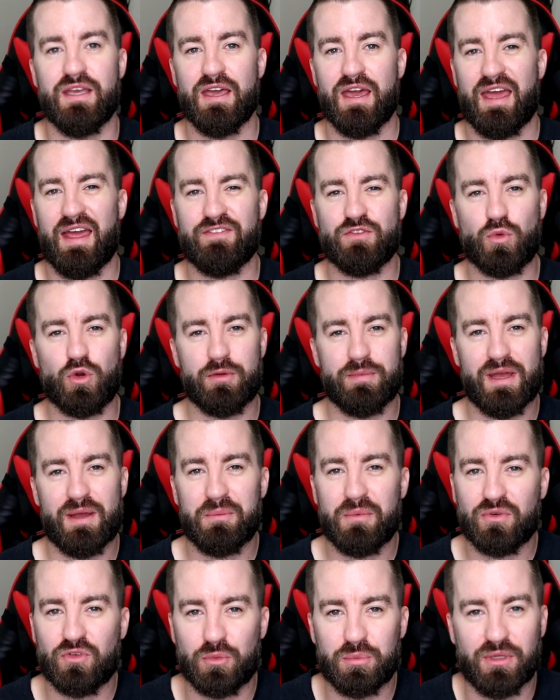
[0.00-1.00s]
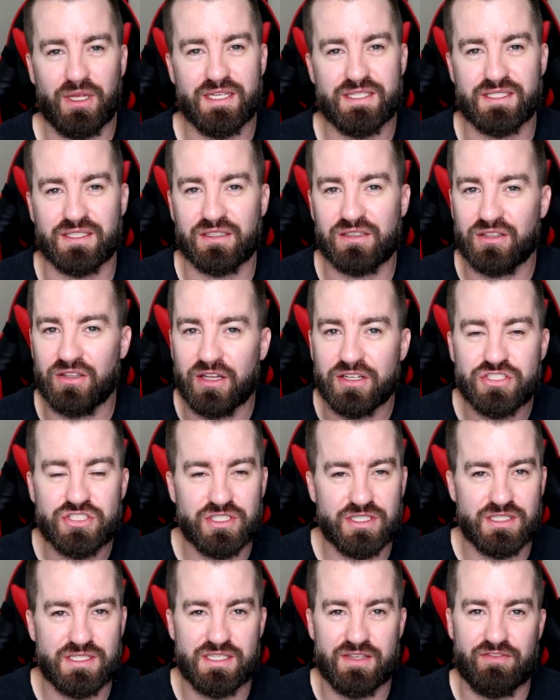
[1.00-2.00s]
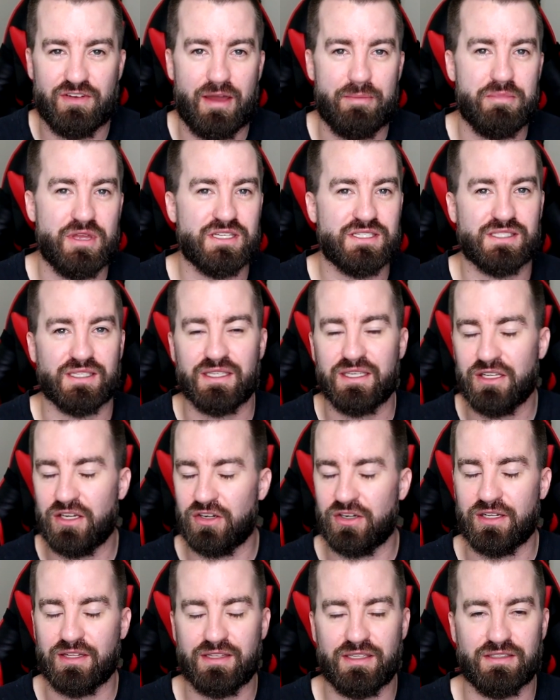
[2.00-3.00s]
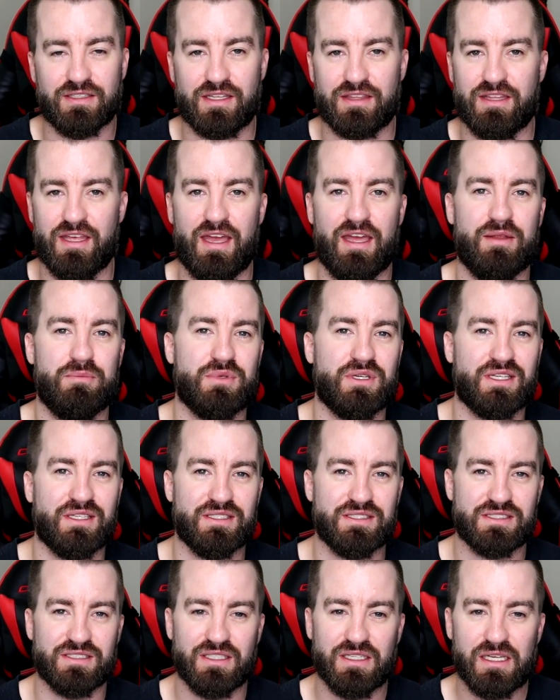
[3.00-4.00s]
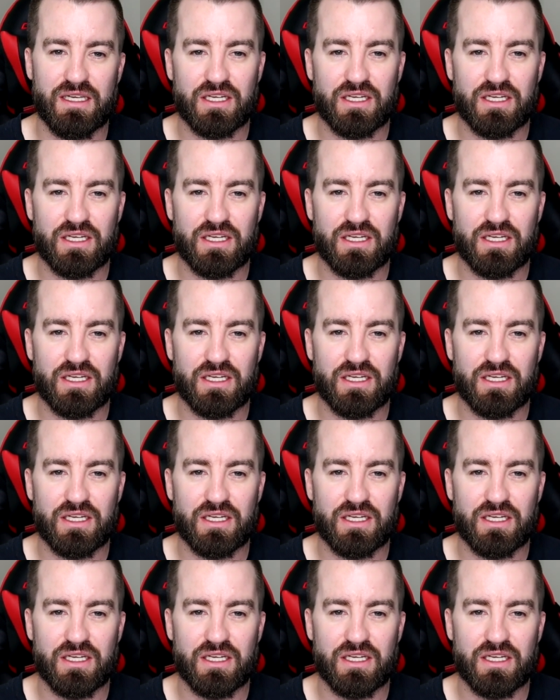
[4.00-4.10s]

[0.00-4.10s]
I don't have to worry about replacing clutches if I miss a gear or anything like that, because